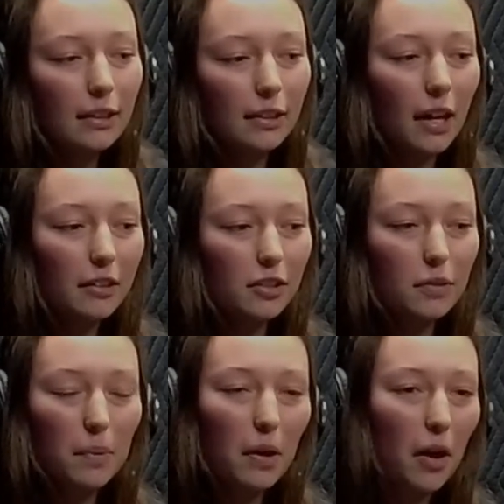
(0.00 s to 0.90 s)
yeah, it's
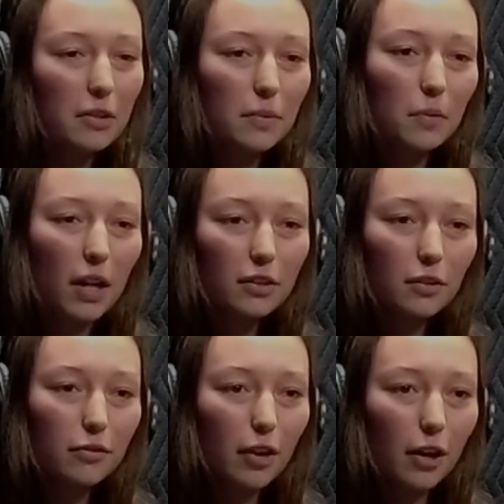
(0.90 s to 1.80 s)
just been an awesome ride
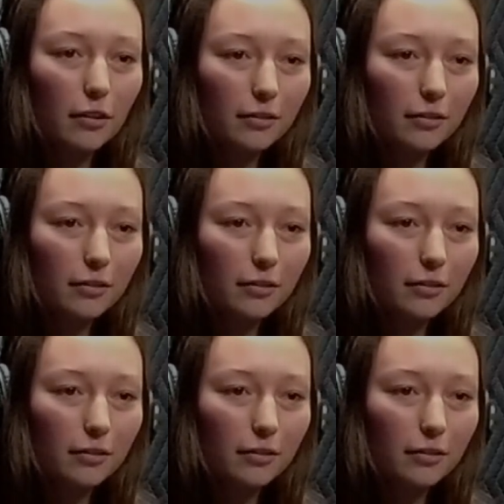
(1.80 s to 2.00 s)
so far.